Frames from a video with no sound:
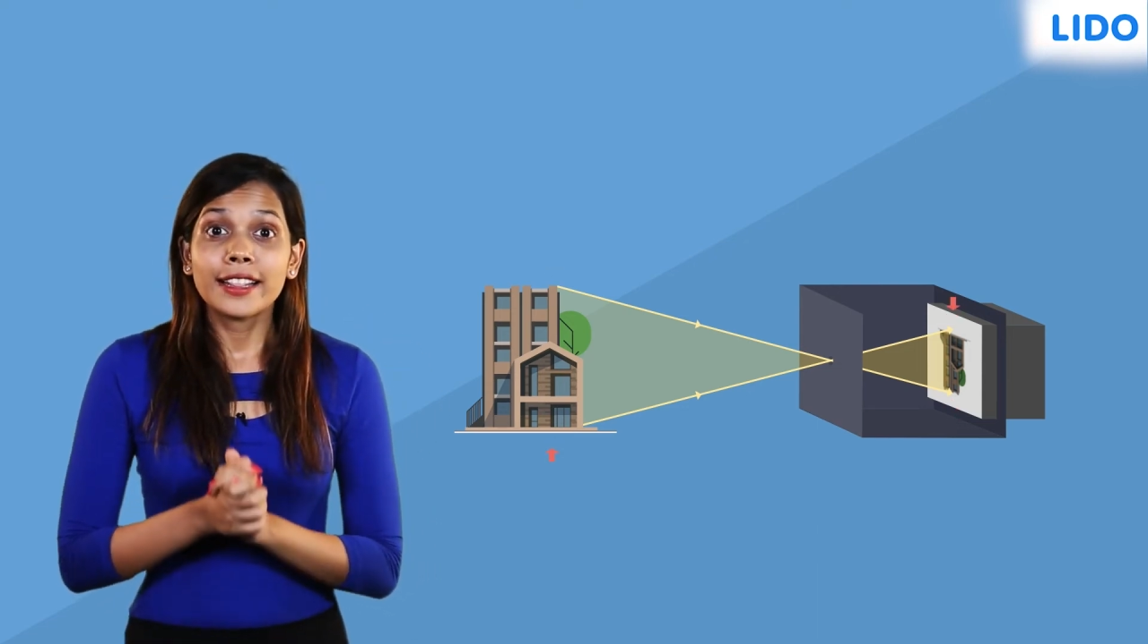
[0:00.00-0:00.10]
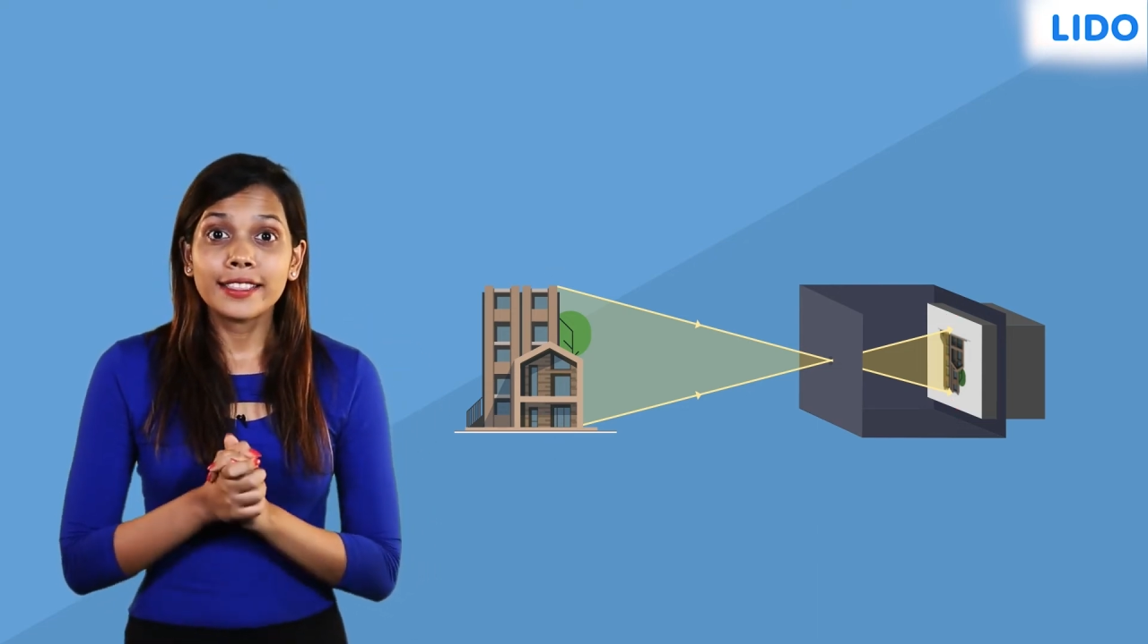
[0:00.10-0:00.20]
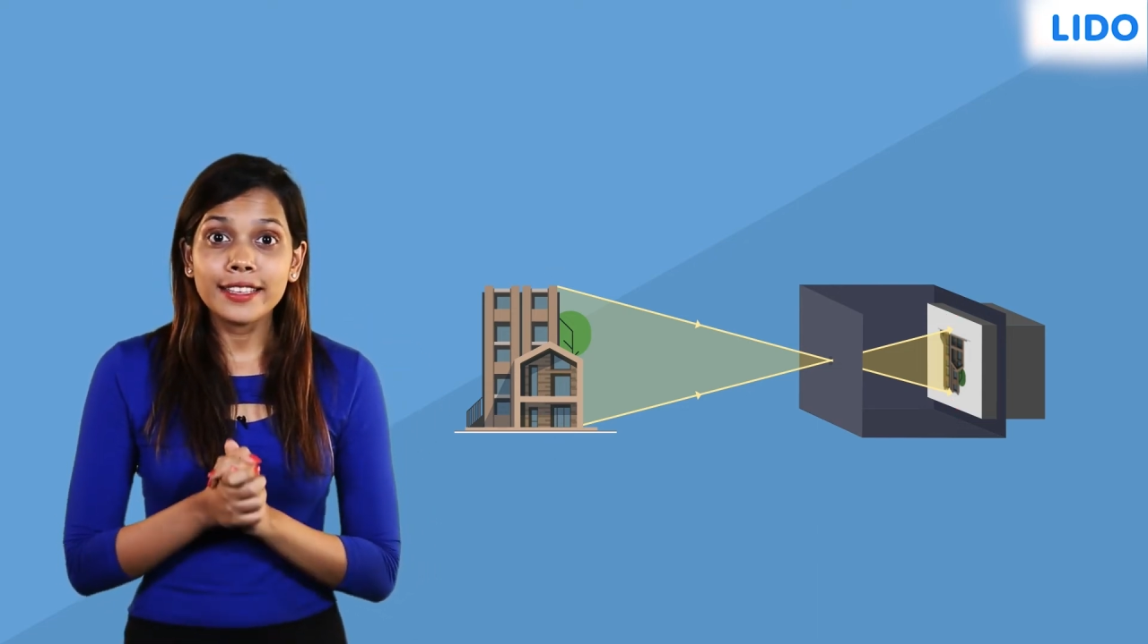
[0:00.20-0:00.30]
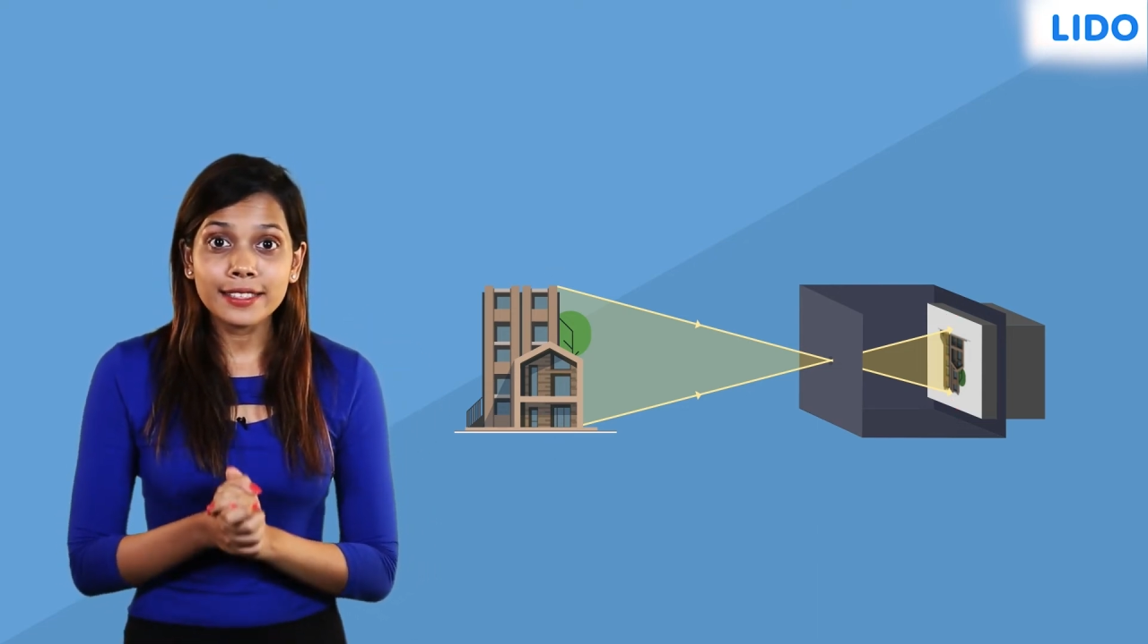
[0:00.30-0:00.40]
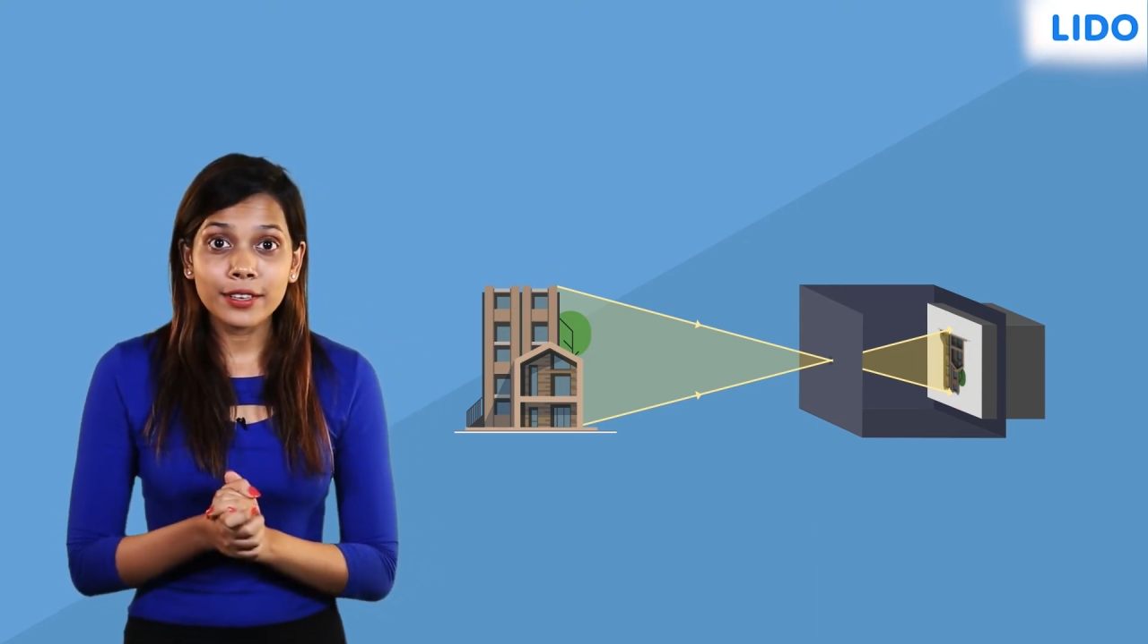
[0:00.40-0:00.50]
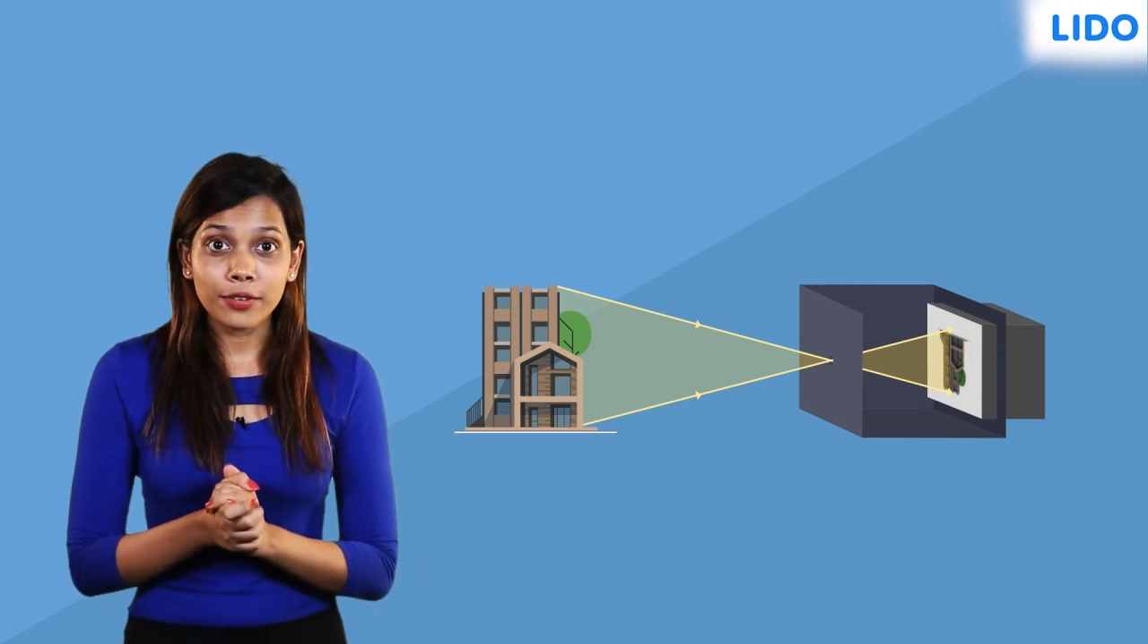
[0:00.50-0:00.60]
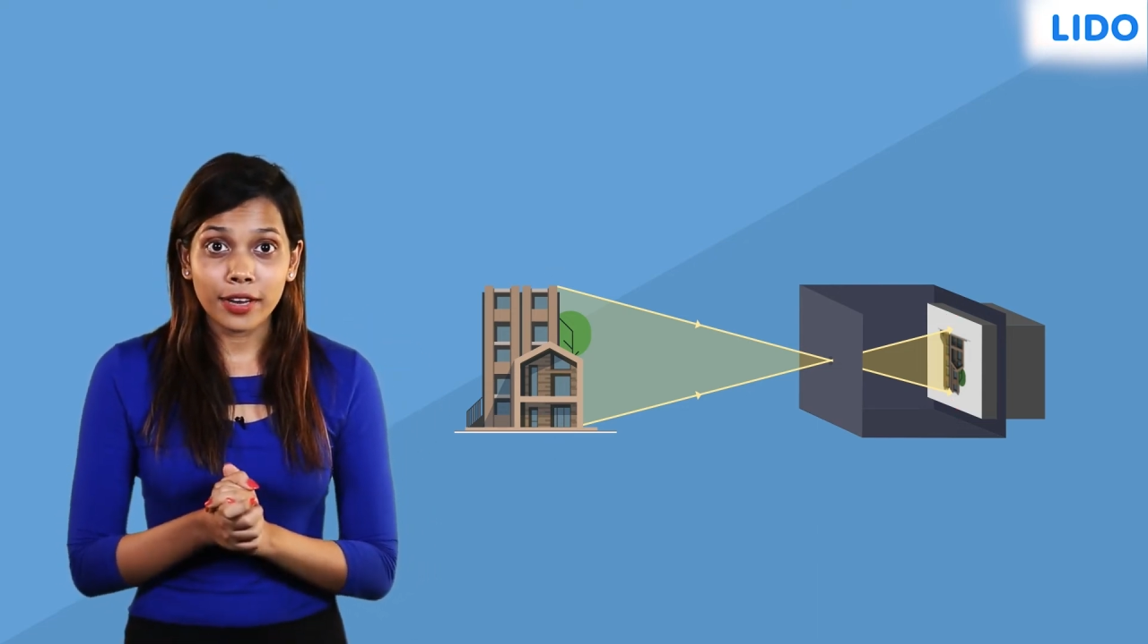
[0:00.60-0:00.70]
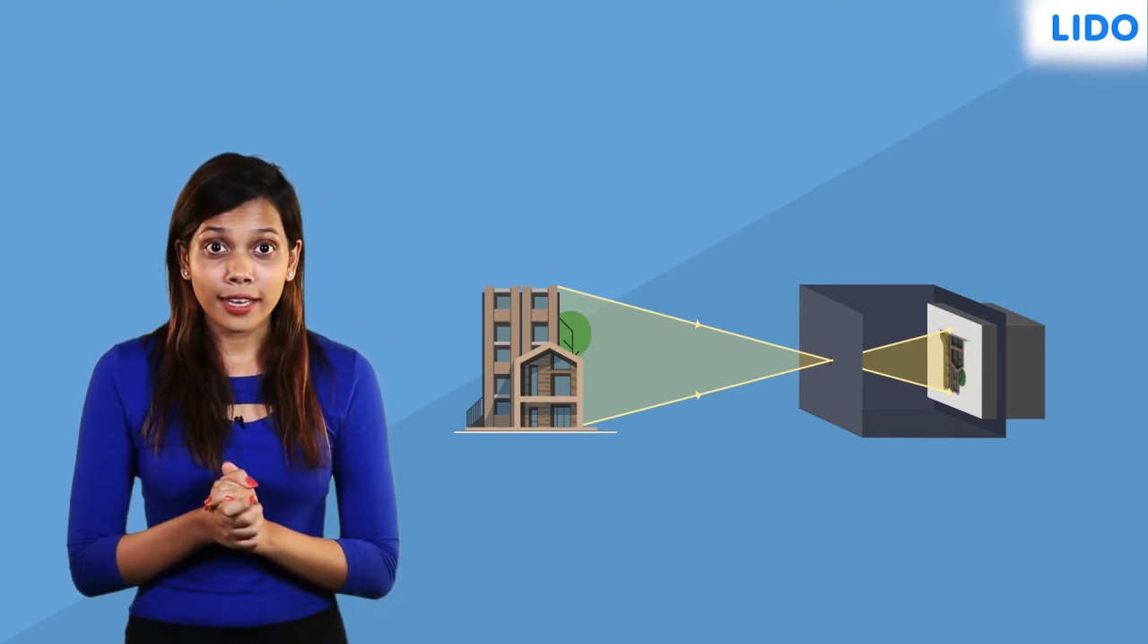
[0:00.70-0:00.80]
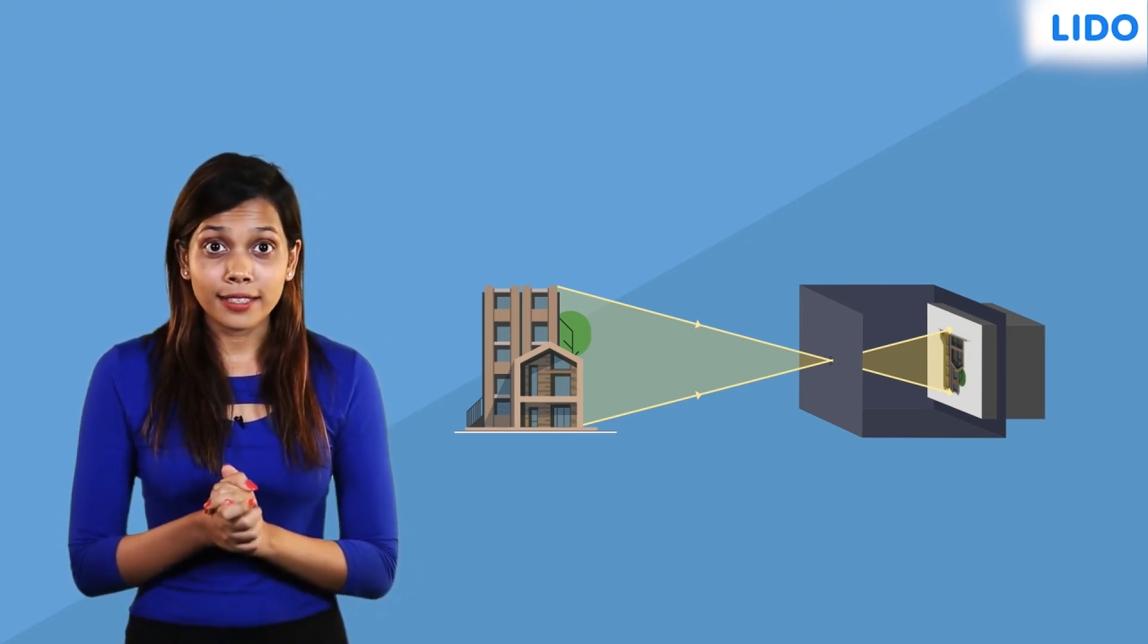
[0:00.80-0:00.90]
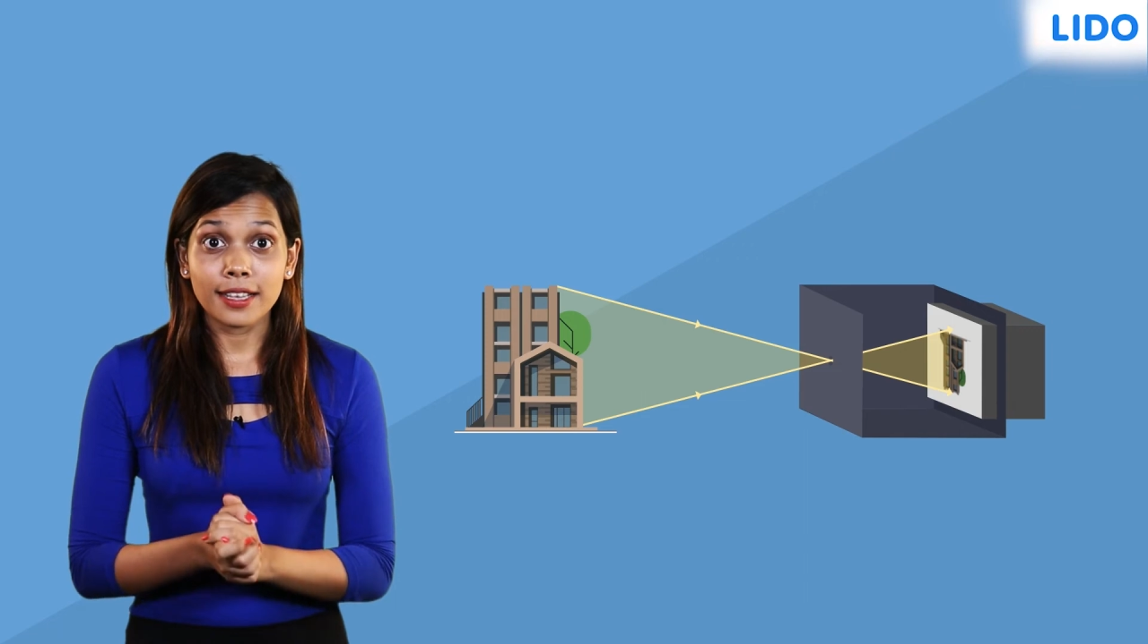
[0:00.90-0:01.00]
This
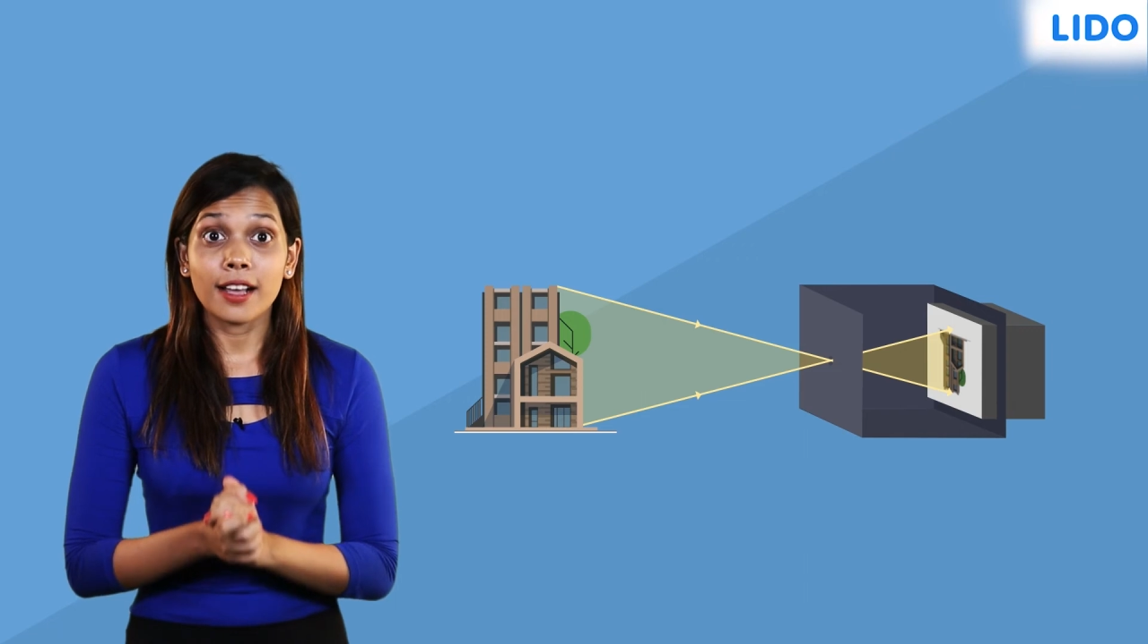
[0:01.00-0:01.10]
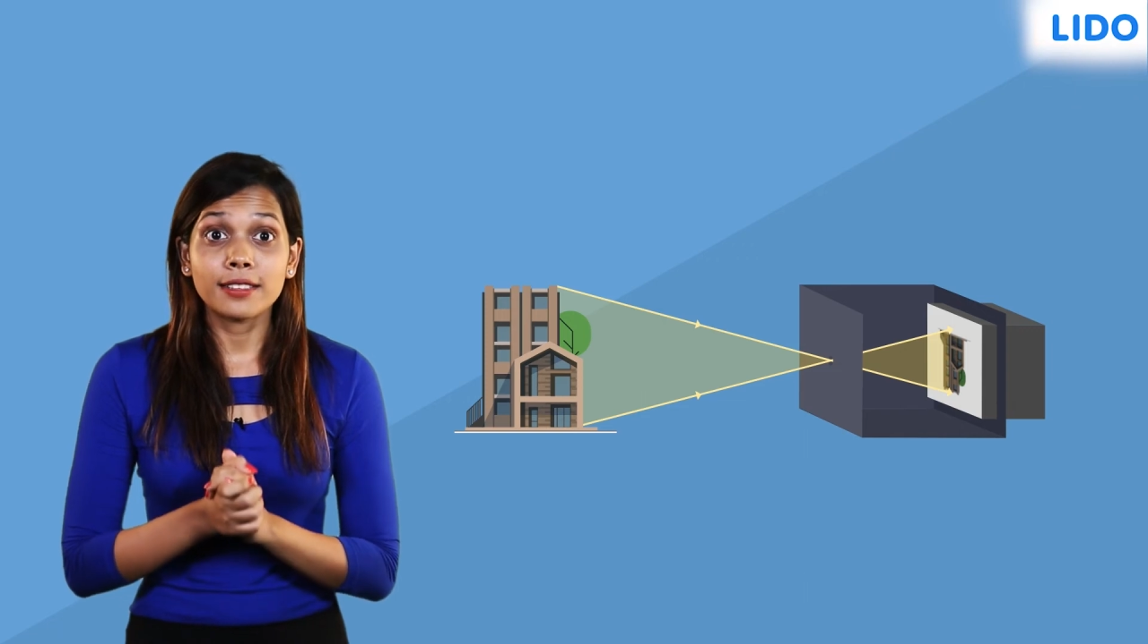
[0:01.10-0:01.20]
creates